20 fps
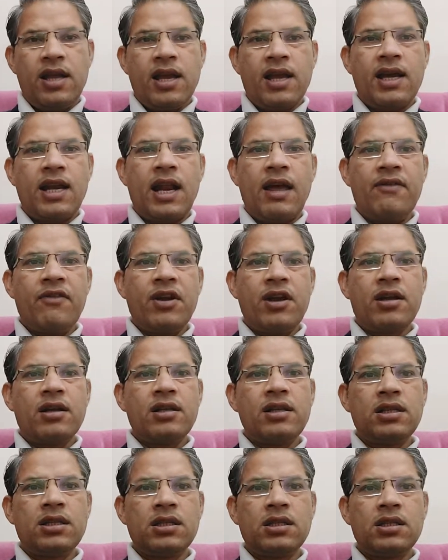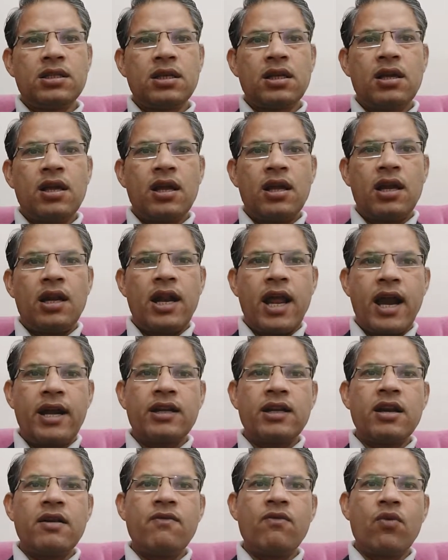Clavicle's
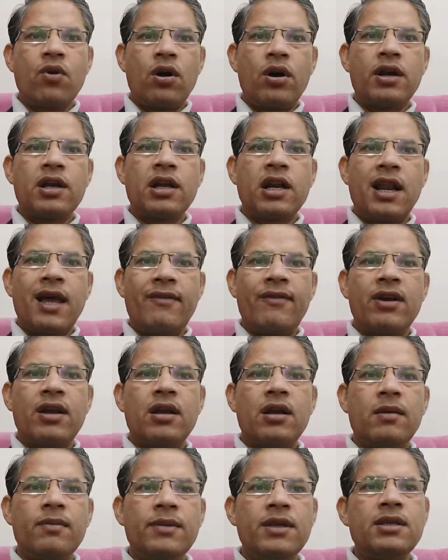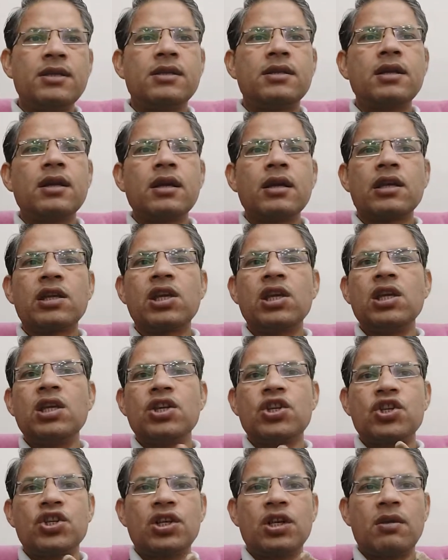Latin word clavicle means the key
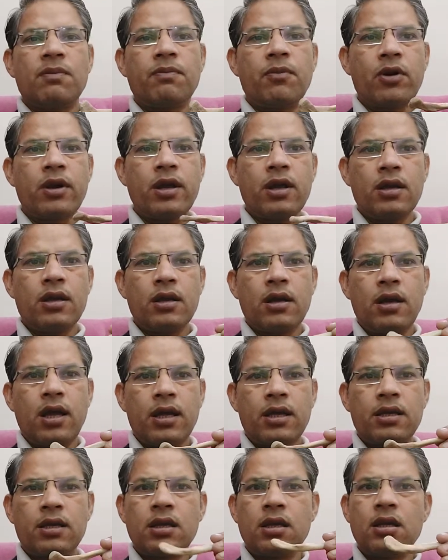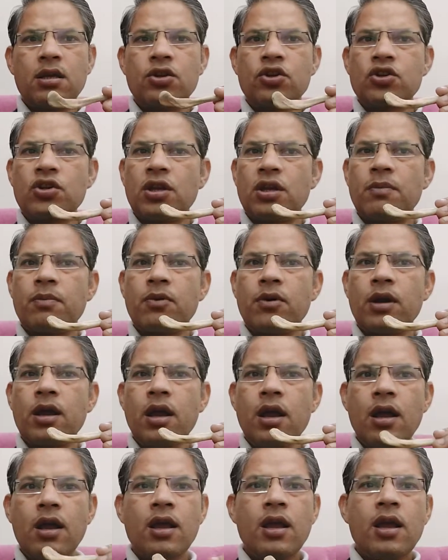shape, okay, like key shape,
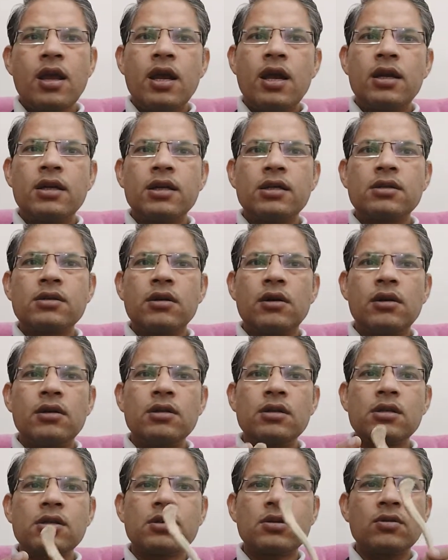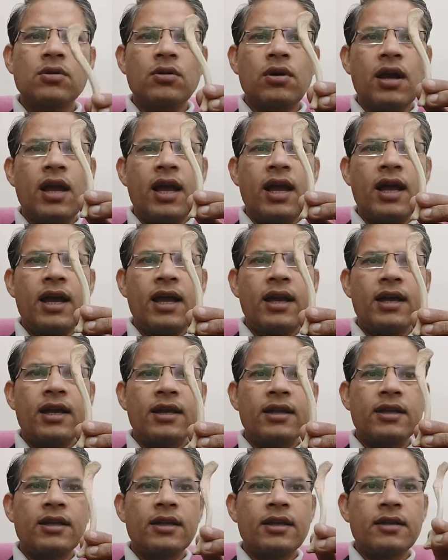okay. It is also
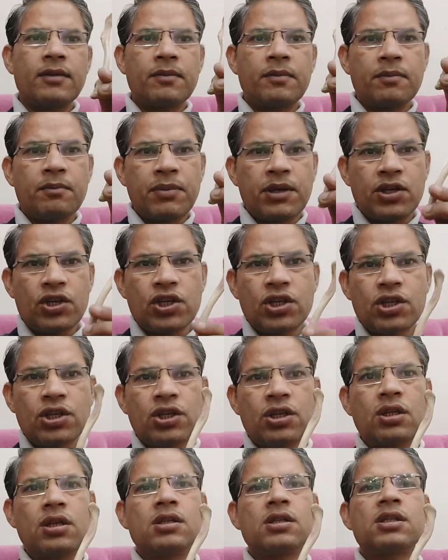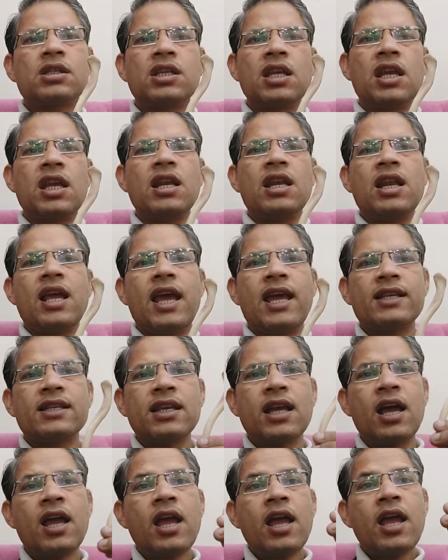be seen as
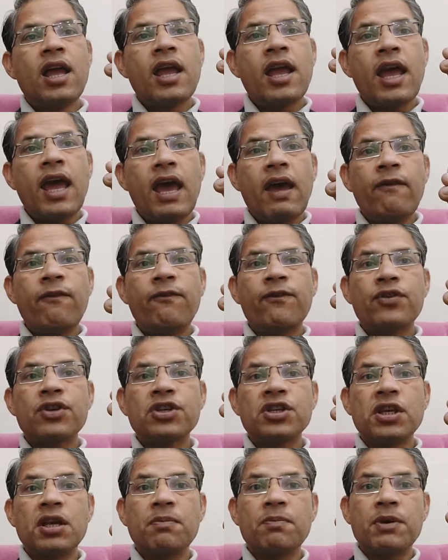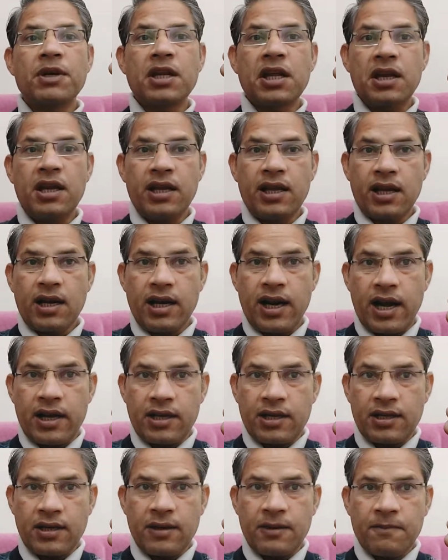a F-shaped italic
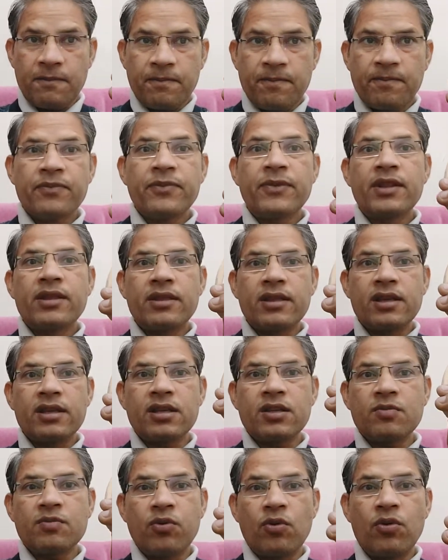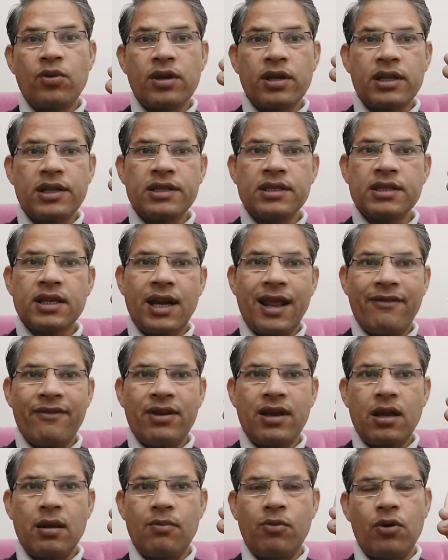letter. This bone is
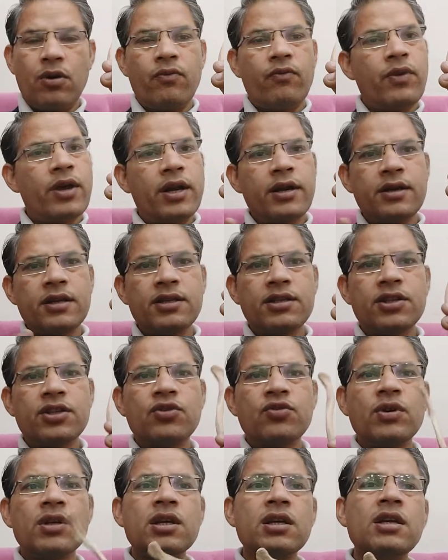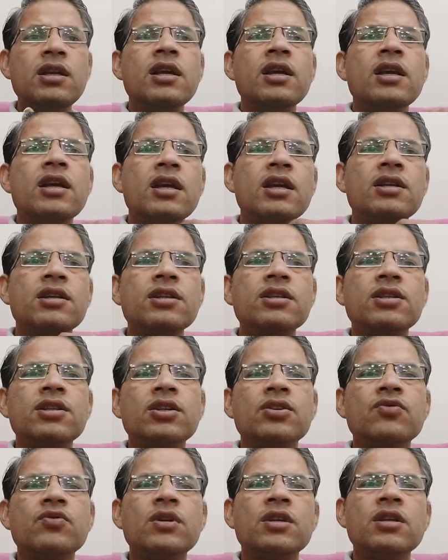clavicle bone. Where it is situated? It is
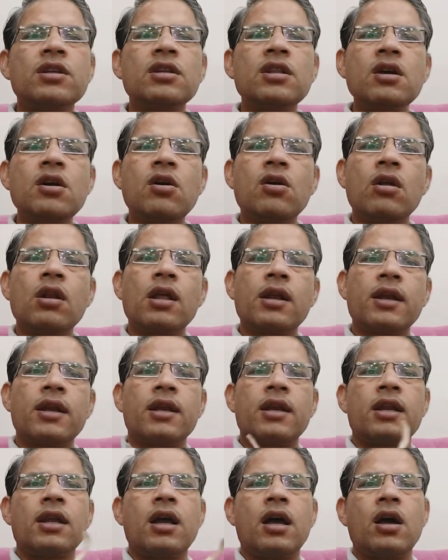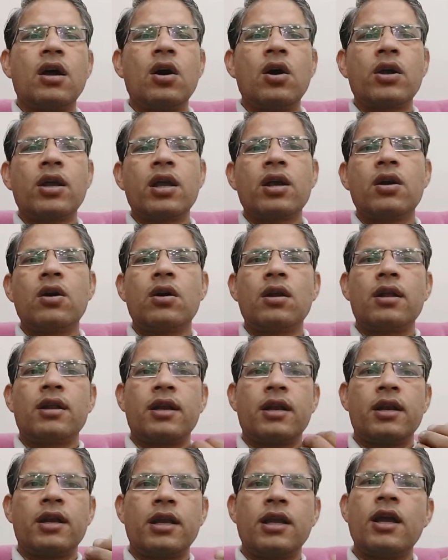situated in the collar area. Okay, collar
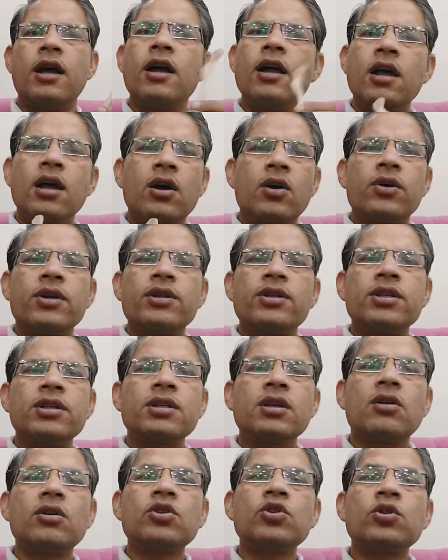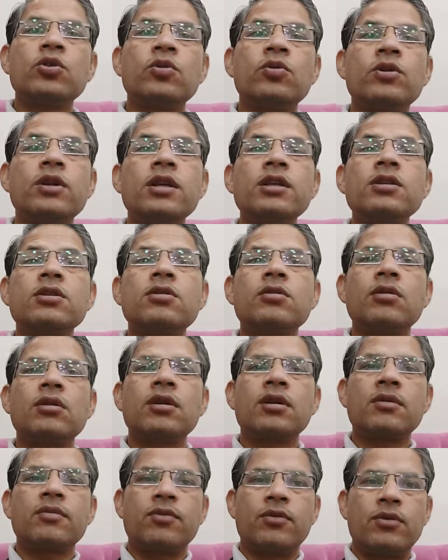area. Okay, this is also known as
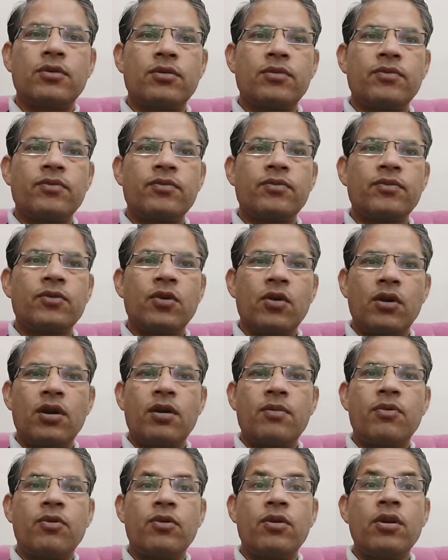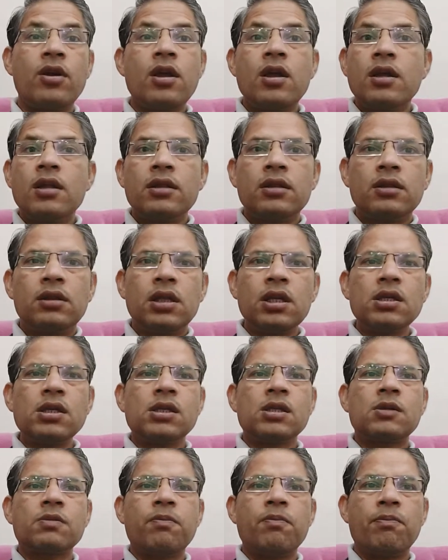collar bone. Collar bone.
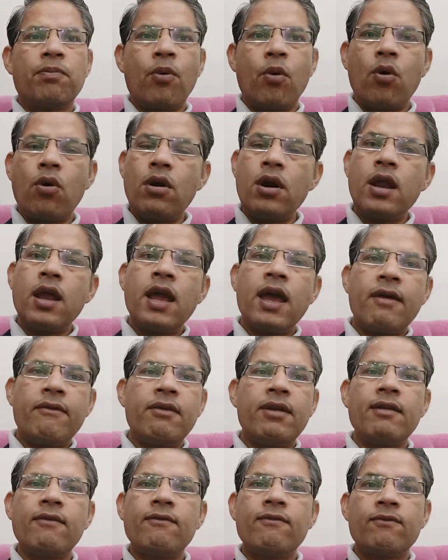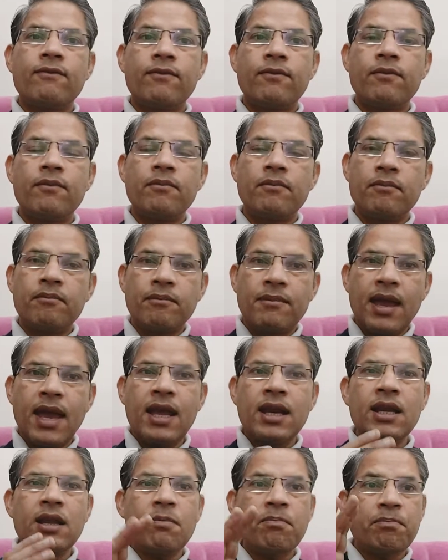This bone having
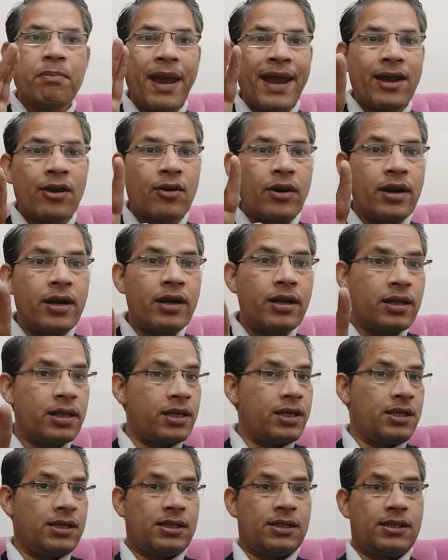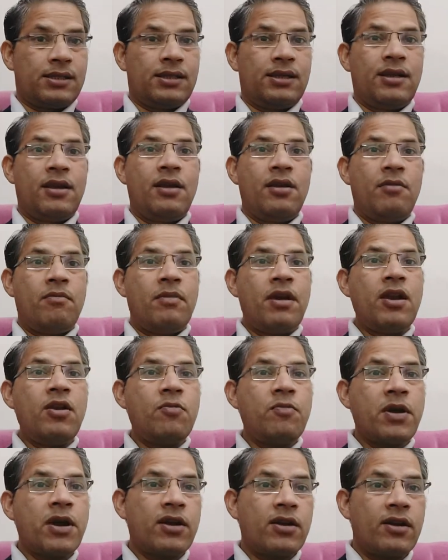many peculiarities. Many
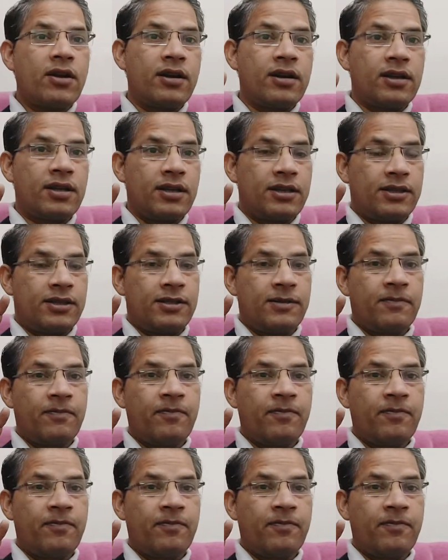peculiarities.